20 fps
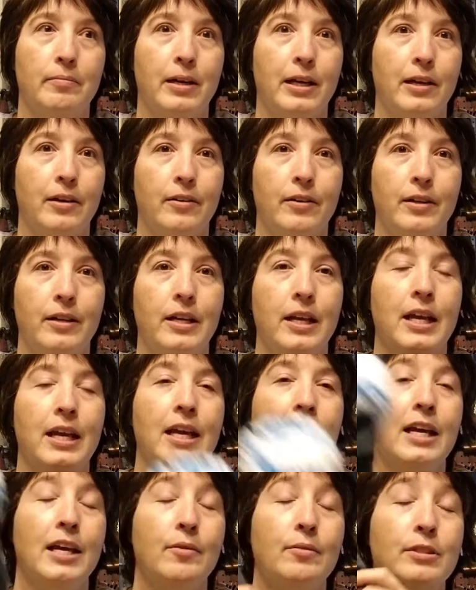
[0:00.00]
Maker knit.
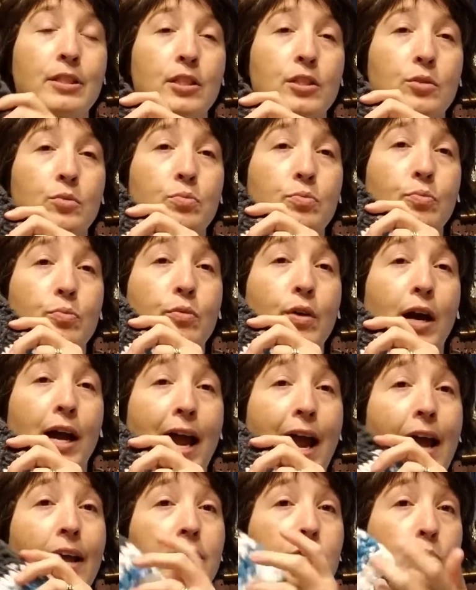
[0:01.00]
It was a, a
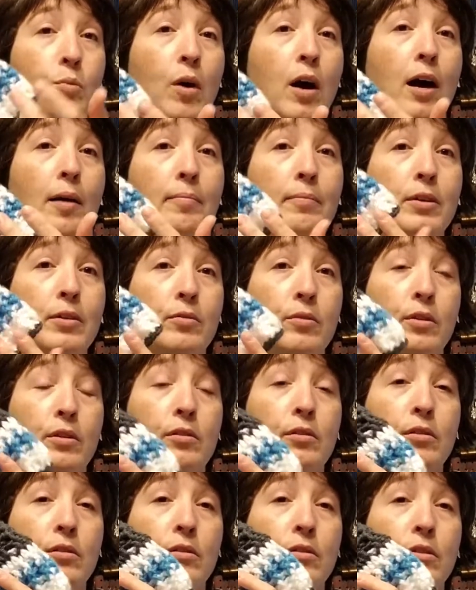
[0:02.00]
hat swap. You
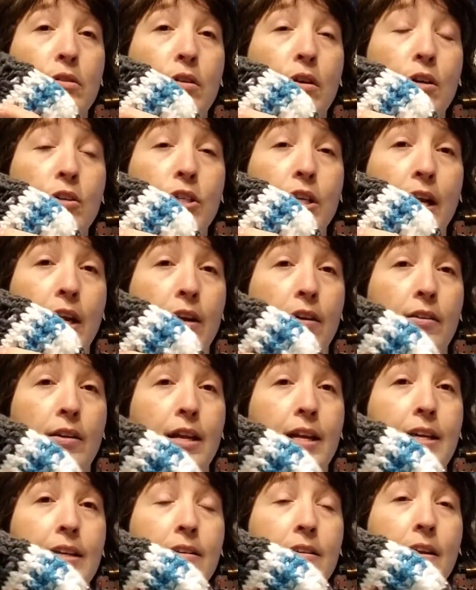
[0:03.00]
would crochet or
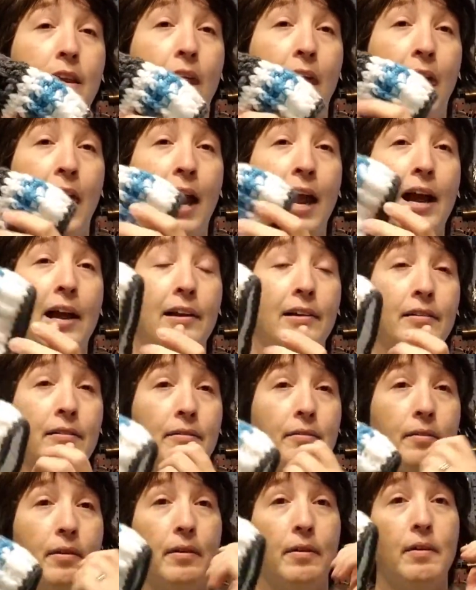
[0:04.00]
knit a hat
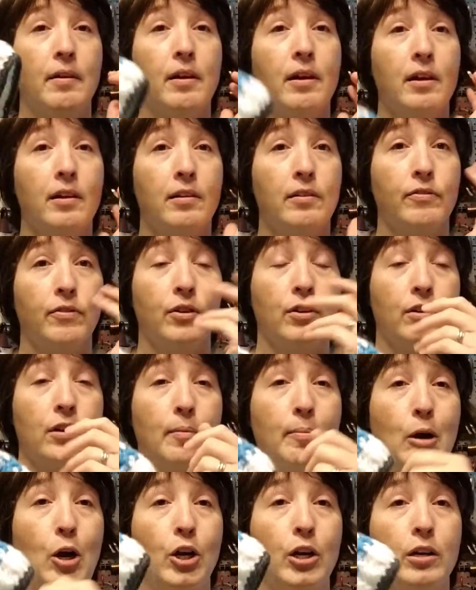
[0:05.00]
uh, for a
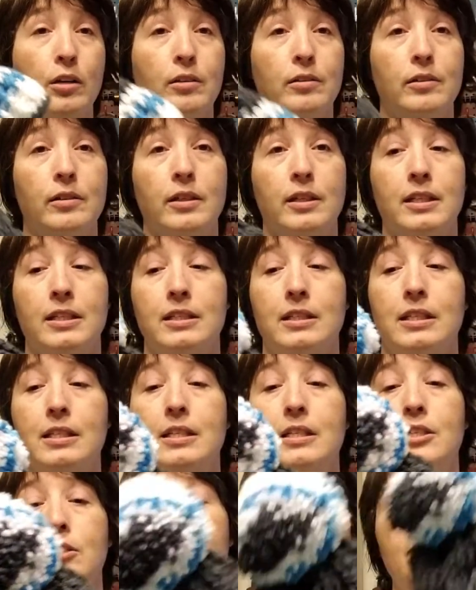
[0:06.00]
partner and send
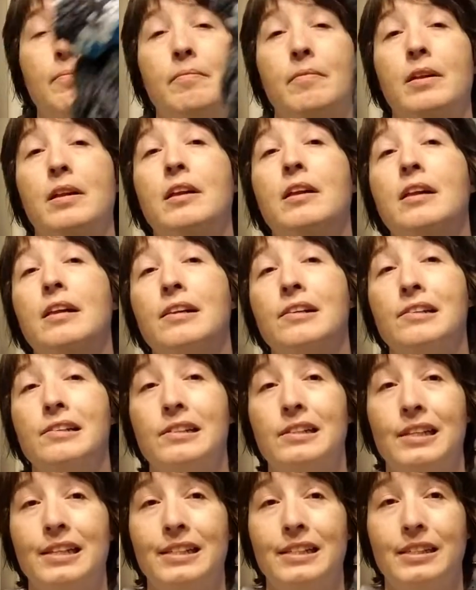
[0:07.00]
it to them.
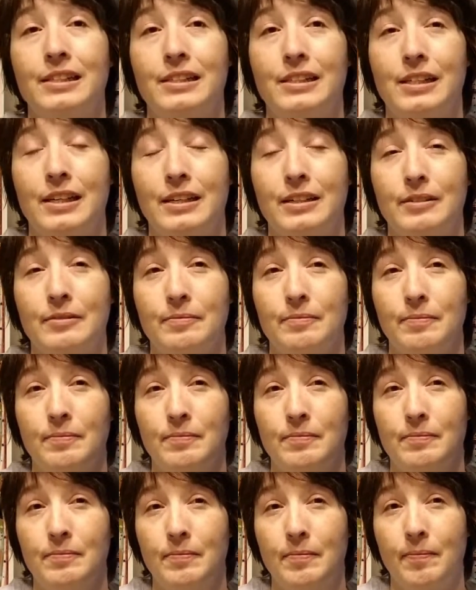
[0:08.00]
And uh,
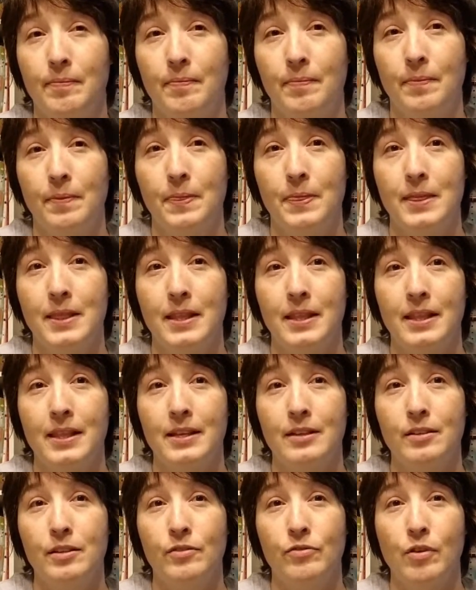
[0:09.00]

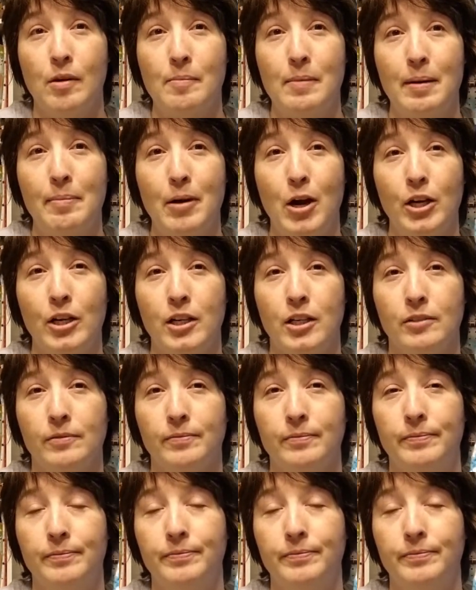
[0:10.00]
this is from my partner.